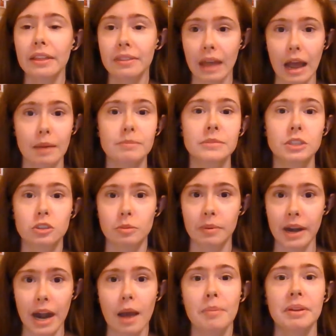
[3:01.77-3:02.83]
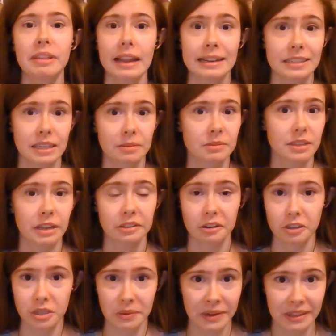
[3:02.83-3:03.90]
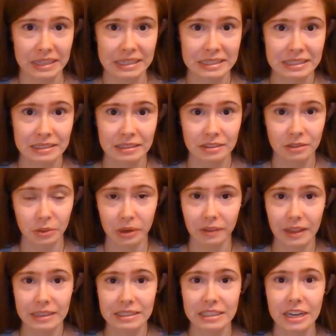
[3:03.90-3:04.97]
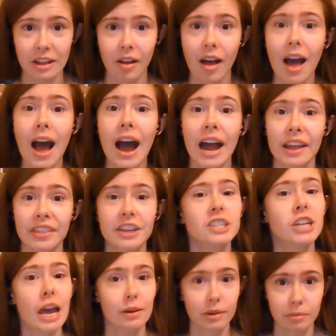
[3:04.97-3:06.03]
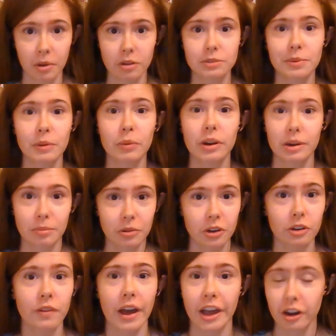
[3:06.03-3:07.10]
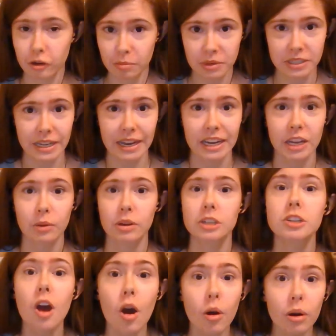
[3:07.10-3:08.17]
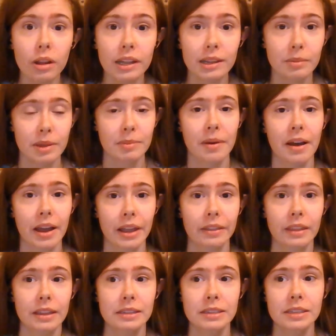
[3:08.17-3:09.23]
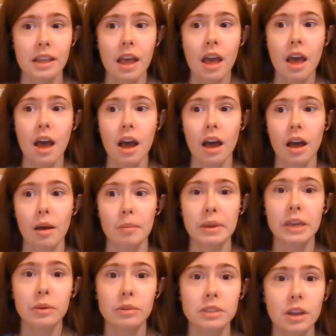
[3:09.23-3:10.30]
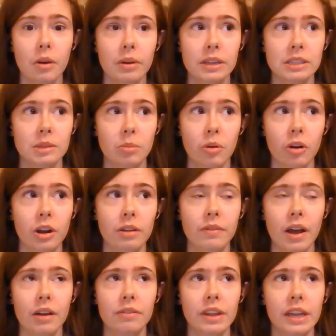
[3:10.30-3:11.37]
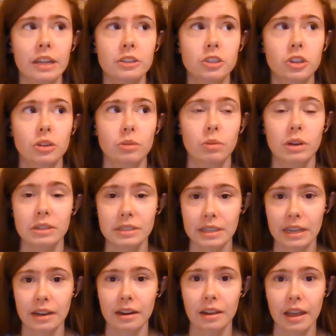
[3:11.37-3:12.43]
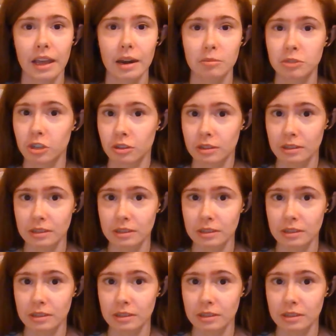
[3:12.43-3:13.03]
I'm super happy that it seems like they're doing this storyline still. I think Chadwick Boseman would approve 100%. He would totally be behind this. He was always supportive of kids who were sick, and I'm sure